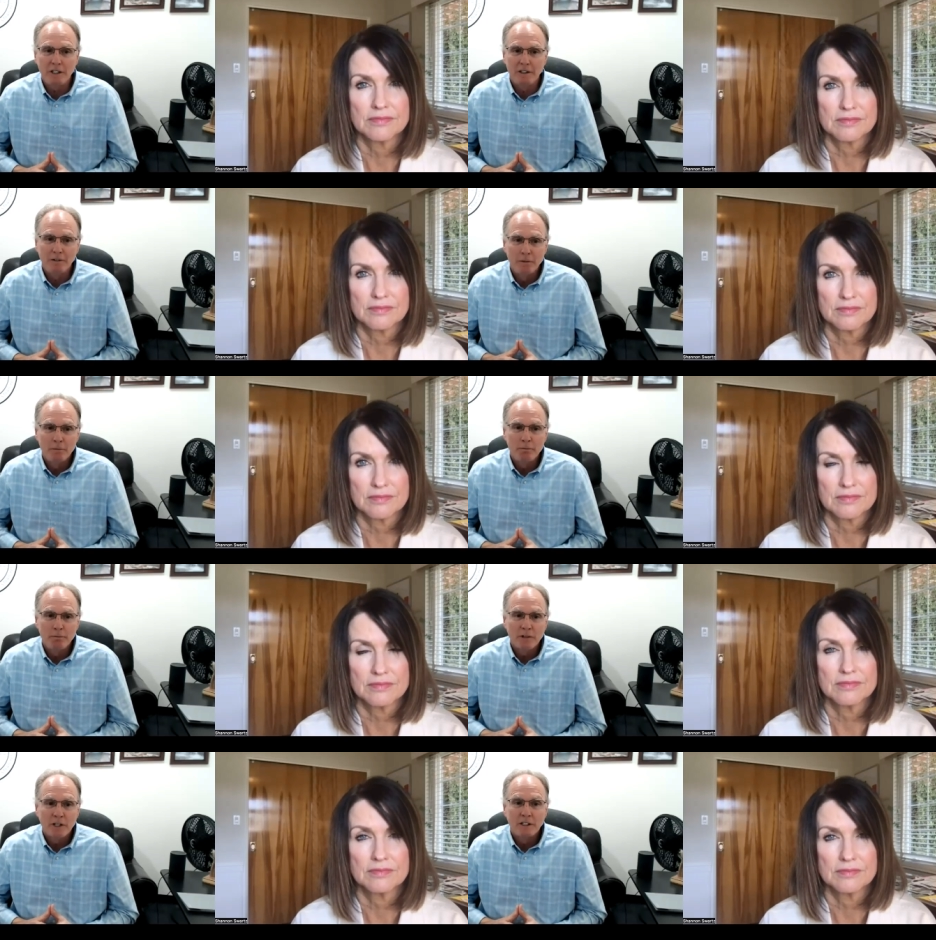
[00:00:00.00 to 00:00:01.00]
Speaker 1: year.
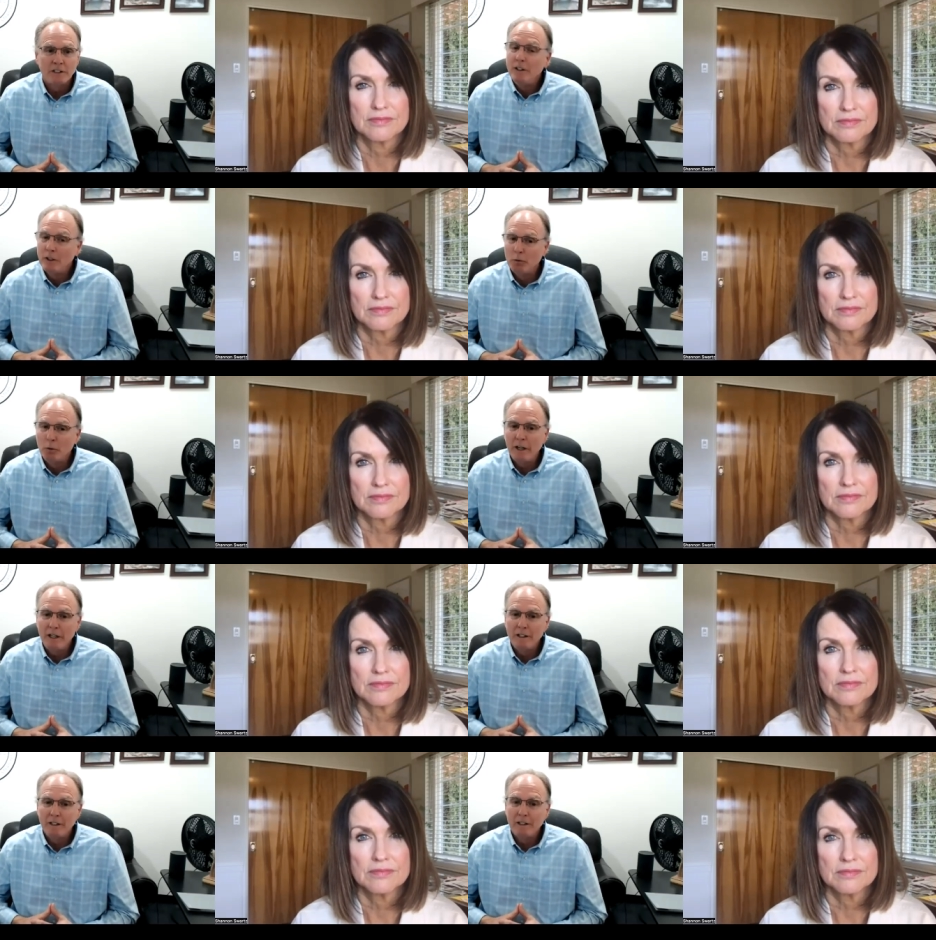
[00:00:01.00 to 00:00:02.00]
Then you can
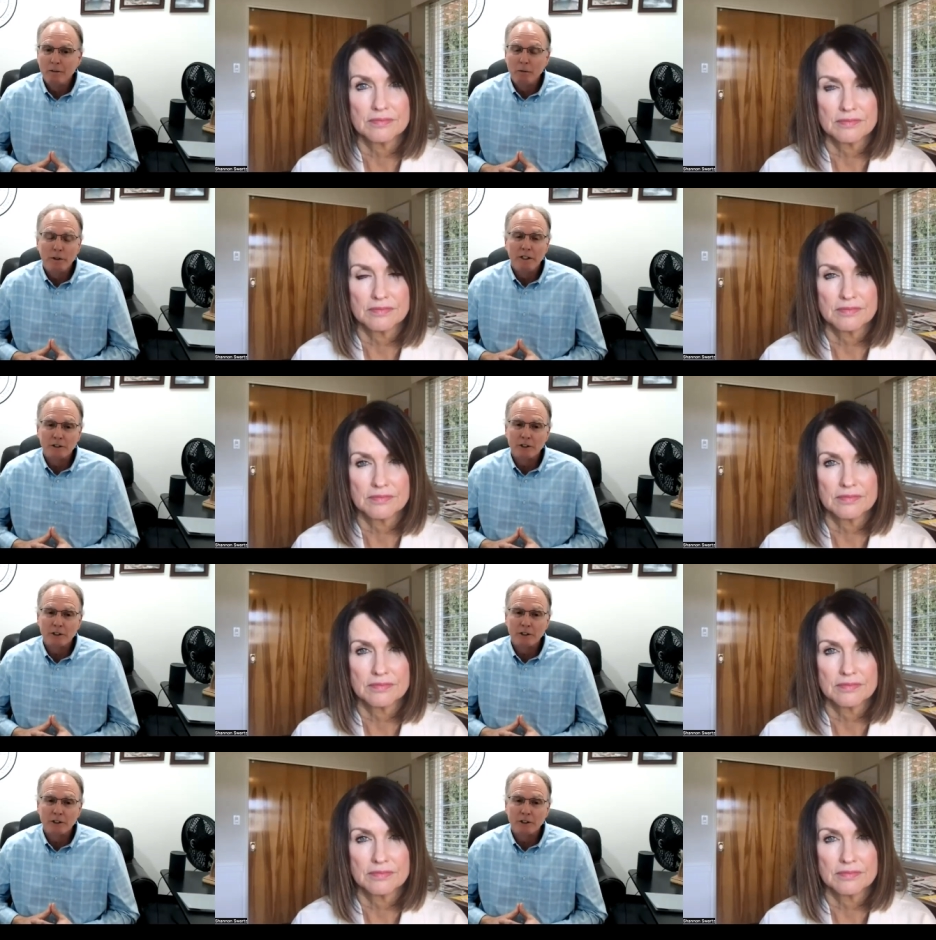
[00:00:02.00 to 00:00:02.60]
wait when the